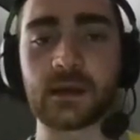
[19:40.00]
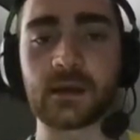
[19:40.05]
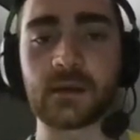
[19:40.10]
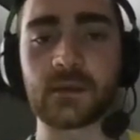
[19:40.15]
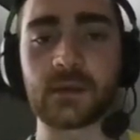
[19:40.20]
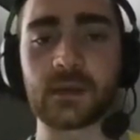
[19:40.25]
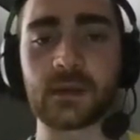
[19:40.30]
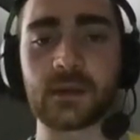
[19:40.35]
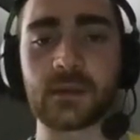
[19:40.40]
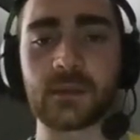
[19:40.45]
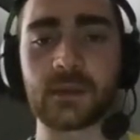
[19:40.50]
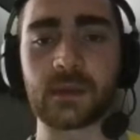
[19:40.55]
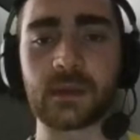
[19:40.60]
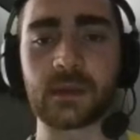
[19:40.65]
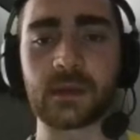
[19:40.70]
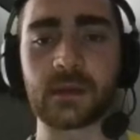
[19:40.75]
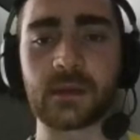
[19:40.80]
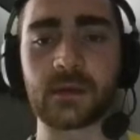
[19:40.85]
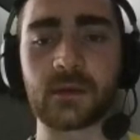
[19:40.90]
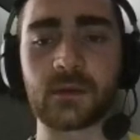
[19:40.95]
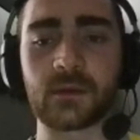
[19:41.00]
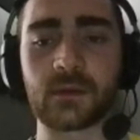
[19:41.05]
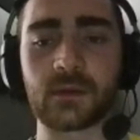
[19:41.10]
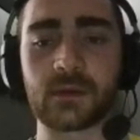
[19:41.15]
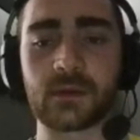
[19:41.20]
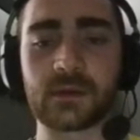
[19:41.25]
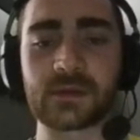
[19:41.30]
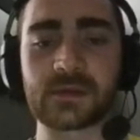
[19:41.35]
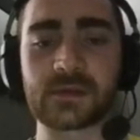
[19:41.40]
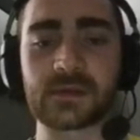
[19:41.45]
are they playing here?
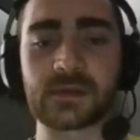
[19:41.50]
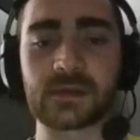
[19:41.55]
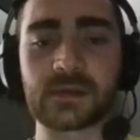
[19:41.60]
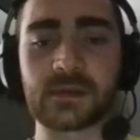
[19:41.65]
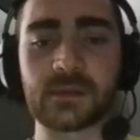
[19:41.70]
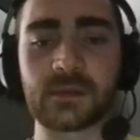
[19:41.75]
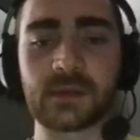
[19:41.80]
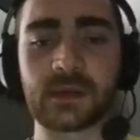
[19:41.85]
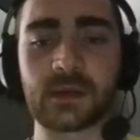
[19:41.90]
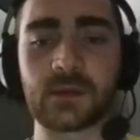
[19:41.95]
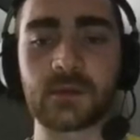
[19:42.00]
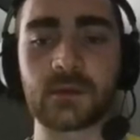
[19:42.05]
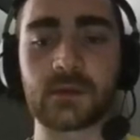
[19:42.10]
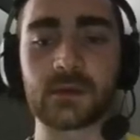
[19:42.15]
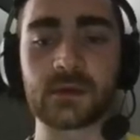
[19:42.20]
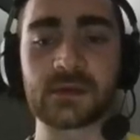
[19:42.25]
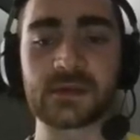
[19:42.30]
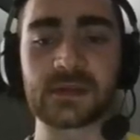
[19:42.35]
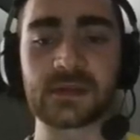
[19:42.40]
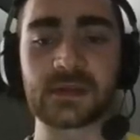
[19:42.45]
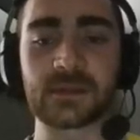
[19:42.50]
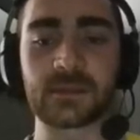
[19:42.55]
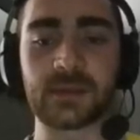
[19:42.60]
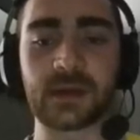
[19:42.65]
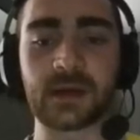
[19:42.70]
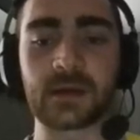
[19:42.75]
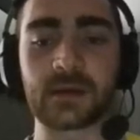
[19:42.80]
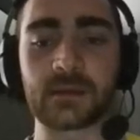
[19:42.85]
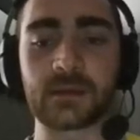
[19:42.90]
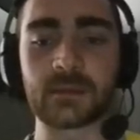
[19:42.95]
Quarters. They're playing quarters at the
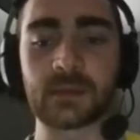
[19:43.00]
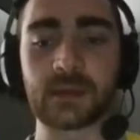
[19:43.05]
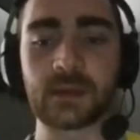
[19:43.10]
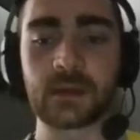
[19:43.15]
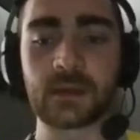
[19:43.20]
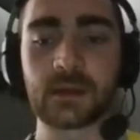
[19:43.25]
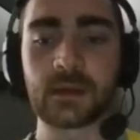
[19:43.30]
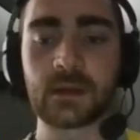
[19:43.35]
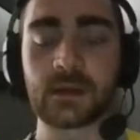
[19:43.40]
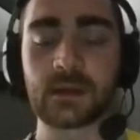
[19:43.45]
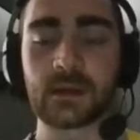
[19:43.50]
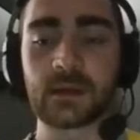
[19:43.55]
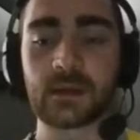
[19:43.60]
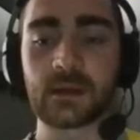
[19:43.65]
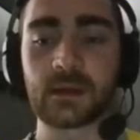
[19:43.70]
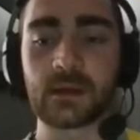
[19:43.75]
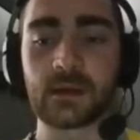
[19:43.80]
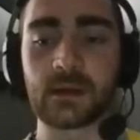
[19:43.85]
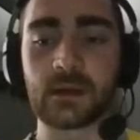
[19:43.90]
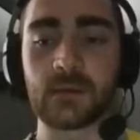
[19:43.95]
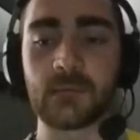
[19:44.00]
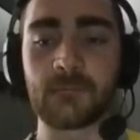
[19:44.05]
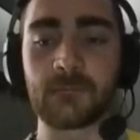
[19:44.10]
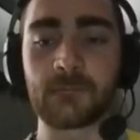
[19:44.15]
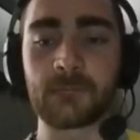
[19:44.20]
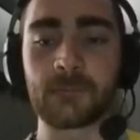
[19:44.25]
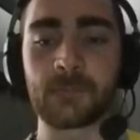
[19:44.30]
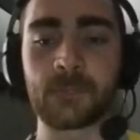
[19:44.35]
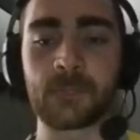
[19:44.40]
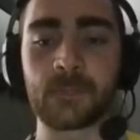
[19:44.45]
bottom.
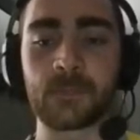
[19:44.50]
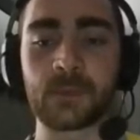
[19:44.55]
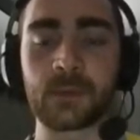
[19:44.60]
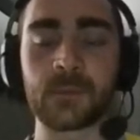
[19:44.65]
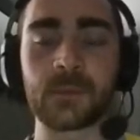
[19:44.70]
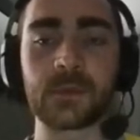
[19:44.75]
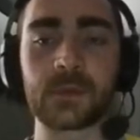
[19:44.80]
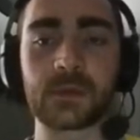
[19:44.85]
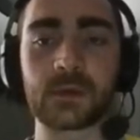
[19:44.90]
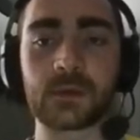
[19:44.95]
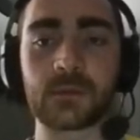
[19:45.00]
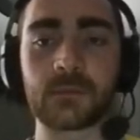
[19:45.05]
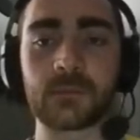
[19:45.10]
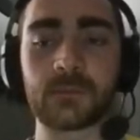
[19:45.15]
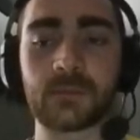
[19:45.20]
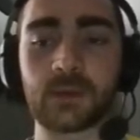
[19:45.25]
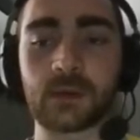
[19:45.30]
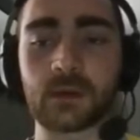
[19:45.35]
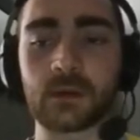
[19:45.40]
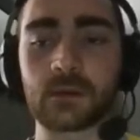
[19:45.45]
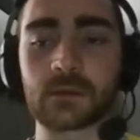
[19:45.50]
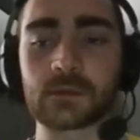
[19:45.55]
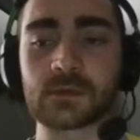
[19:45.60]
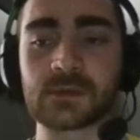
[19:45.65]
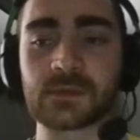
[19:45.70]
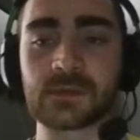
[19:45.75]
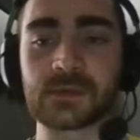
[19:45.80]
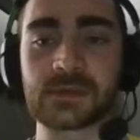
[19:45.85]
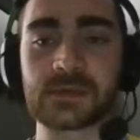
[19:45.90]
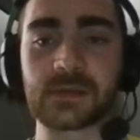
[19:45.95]
Might be palms
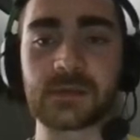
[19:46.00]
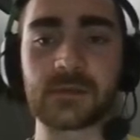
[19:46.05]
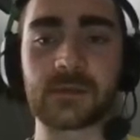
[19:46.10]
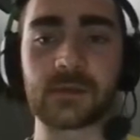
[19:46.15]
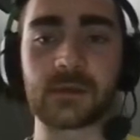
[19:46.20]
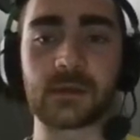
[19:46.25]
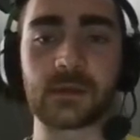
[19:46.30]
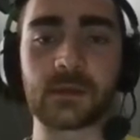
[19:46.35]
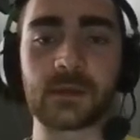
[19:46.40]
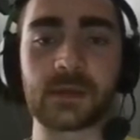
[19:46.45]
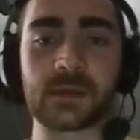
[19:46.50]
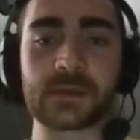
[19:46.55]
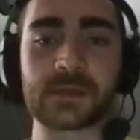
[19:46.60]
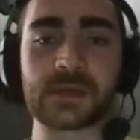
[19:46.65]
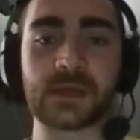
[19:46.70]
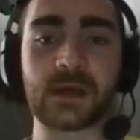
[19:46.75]
specifically, but up